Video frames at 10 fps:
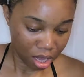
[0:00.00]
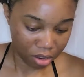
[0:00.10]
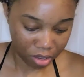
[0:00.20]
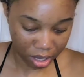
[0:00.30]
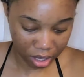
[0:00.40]

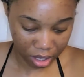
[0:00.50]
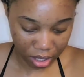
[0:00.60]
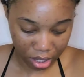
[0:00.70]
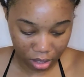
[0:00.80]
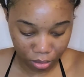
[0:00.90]
Alright,
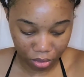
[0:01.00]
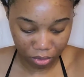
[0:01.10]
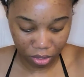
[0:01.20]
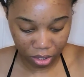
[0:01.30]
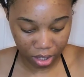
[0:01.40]
let's
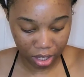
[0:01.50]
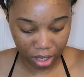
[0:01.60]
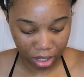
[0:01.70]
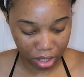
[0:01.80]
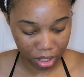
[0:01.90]
move on
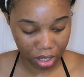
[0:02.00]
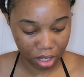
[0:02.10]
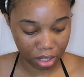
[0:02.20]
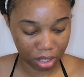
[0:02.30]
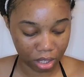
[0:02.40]
to the
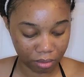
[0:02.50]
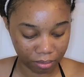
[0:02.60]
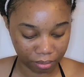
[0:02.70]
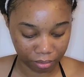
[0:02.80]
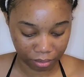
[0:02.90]
next.
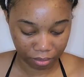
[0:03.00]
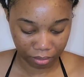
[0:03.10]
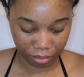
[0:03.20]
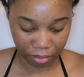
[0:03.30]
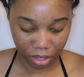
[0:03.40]

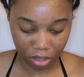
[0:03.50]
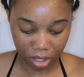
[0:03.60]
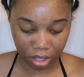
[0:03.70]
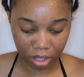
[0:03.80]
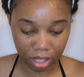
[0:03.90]

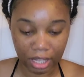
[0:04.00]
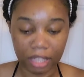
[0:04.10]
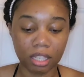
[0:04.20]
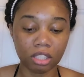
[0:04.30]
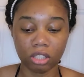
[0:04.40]
Okay, since
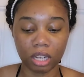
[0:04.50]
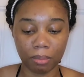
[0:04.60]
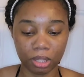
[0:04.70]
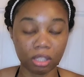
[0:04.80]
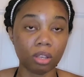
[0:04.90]
I touched it, I'm
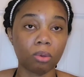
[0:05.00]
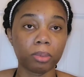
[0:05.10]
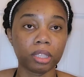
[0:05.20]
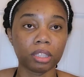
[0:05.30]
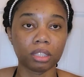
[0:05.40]
gonna just
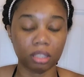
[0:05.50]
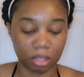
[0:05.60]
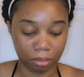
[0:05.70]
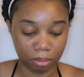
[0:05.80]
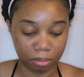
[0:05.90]
open it.
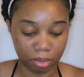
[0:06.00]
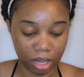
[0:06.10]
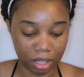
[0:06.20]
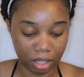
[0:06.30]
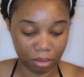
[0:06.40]

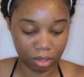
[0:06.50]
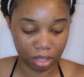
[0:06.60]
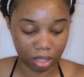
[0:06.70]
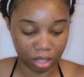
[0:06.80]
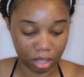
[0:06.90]
But I see what
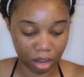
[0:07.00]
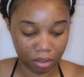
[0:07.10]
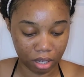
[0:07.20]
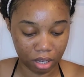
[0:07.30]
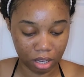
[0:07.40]
it is
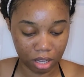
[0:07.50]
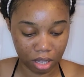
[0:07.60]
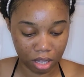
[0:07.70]
already.